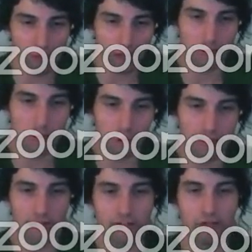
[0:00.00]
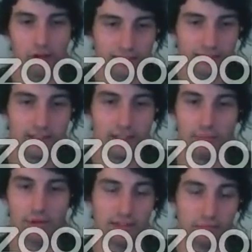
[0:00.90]
why we don't have equality here,
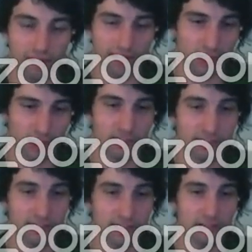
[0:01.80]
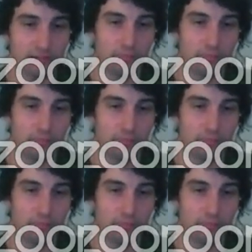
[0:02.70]
but implication instead.